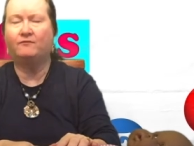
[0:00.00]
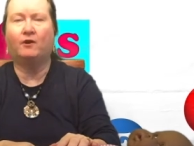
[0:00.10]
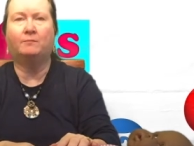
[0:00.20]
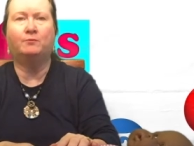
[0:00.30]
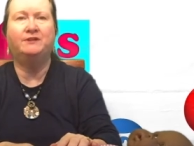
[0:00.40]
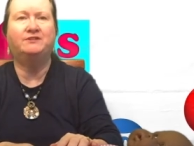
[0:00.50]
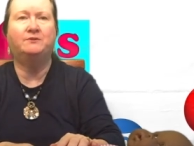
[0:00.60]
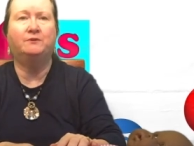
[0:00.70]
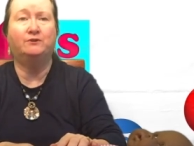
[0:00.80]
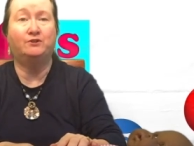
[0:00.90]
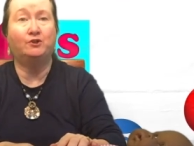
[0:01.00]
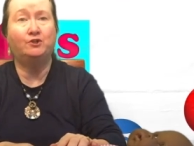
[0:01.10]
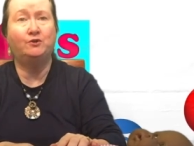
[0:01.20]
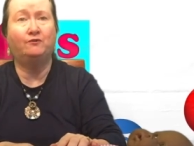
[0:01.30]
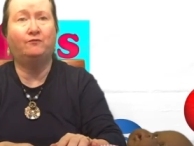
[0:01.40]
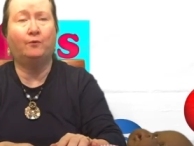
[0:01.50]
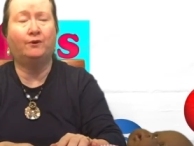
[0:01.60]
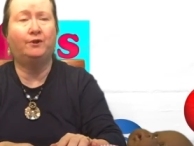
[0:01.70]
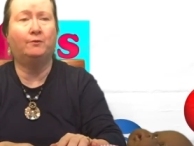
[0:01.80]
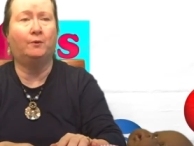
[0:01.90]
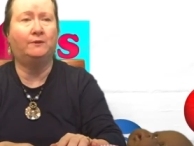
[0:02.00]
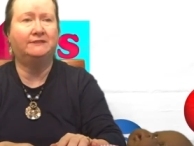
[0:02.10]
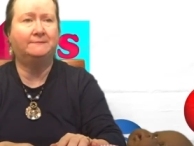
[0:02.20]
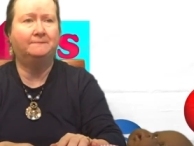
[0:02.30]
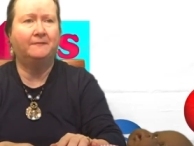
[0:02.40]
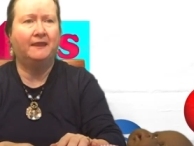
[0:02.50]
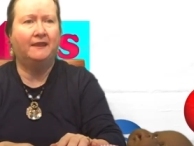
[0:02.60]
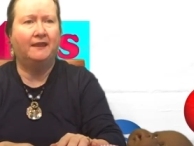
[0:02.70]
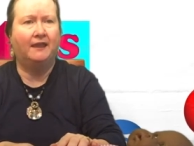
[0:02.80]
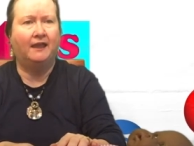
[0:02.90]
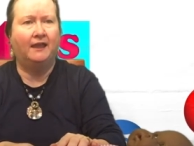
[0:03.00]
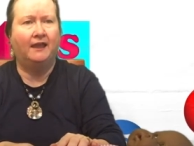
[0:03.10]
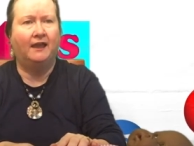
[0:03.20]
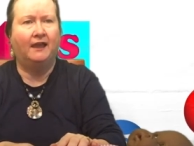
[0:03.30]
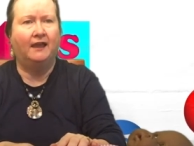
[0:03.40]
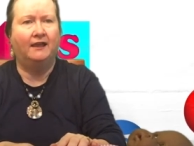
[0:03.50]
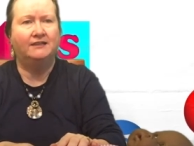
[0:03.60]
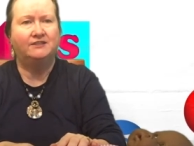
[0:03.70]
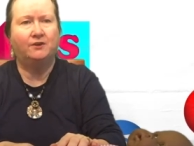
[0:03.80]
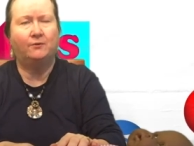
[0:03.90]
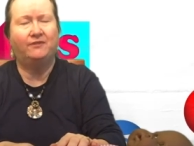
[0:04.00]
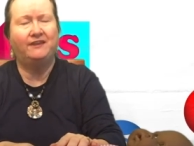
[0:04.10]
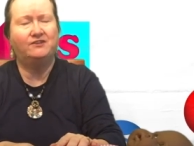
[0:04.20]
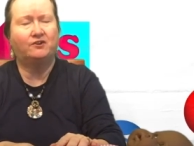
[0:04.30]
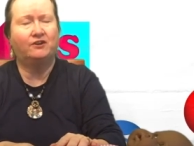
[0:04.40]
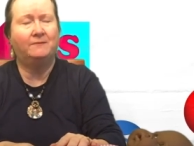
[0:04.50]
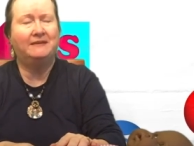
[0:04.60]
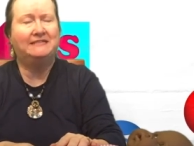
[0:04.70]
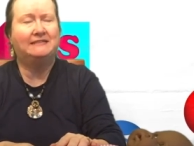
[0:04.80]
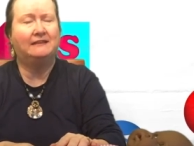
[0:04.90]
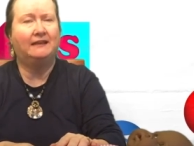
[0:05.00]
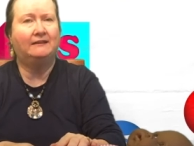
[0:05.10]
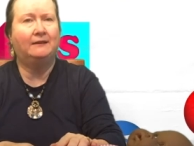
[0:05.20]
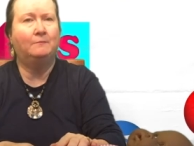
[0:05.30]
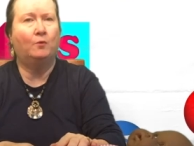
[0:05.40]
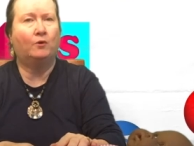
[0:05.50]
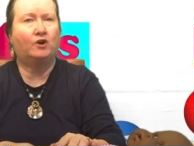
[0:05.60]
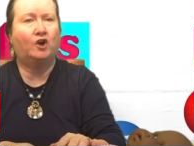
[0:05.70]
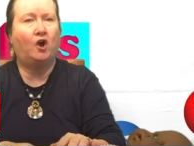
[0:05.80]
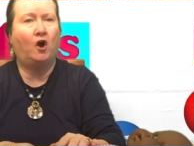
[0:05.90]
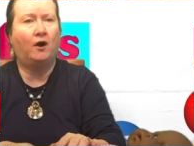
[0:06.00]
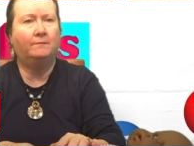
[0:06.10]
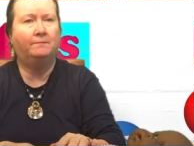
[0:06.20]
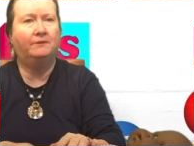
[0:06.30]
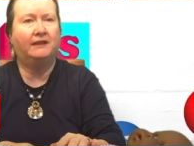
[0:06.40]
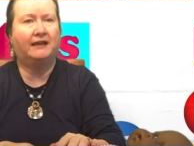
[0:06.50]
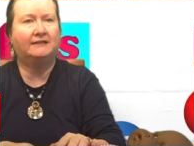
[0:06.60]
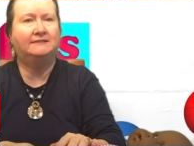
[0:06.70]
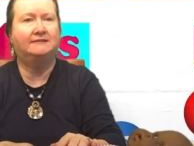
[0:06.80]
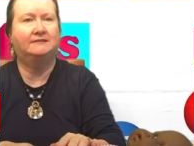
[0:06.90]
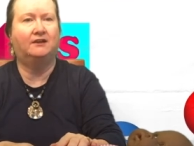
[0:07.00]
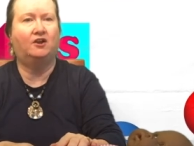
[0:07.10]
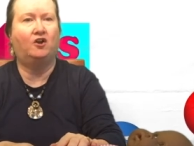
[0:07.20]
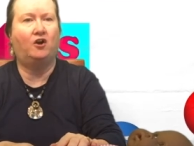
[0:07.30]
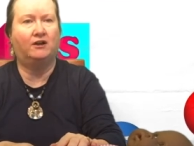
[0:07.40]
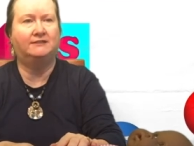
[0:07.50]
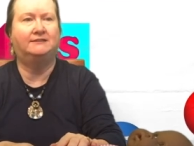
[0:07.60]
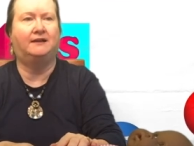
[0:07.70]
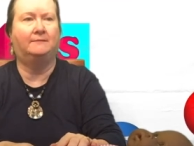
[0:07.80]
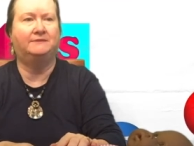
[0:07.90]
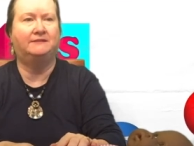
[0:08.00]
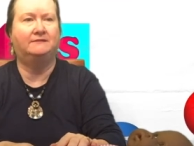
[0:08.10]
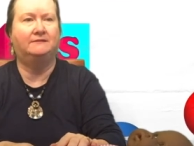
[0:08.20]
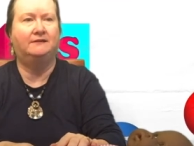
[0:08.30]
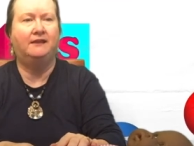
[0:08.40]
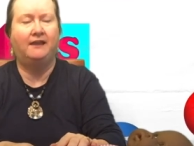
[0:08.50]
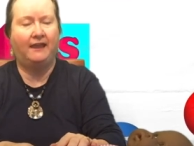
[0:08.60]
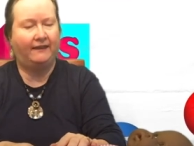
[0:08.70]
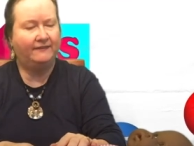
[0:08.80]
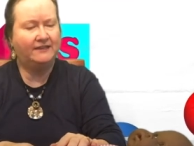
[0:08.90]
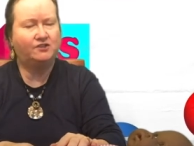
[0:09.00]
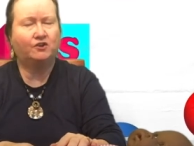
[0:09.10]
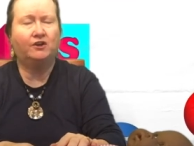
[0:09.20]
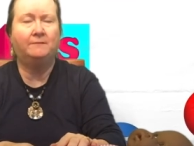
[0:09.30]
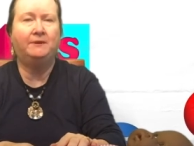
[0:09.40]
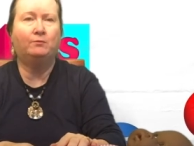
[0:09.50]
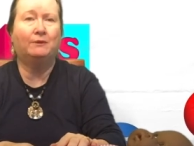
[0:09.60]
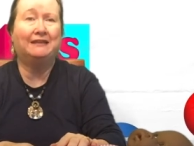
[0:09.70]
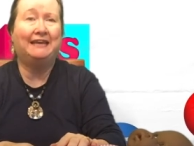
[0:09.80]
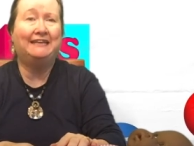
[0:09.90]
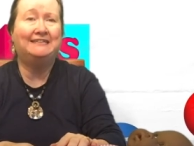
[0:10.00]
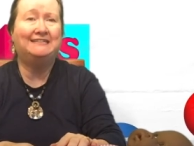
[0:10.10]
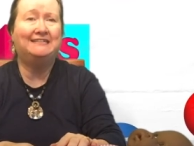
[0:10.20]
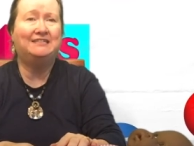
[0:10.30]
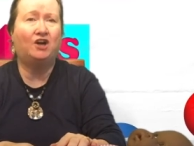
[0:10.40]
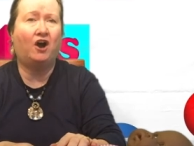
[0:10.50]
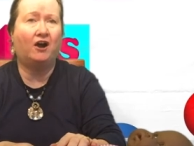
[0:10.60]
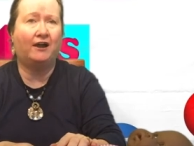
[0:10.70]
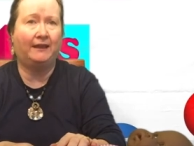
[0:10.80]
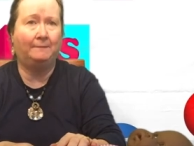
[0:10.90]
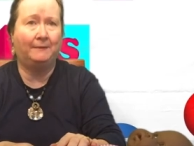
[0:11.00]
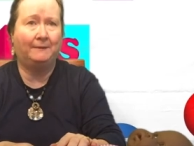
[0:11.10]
our preschoolers, our 2 to 4 year olds. So these are going to be slightly more complex concepts. And these are going to be related to time.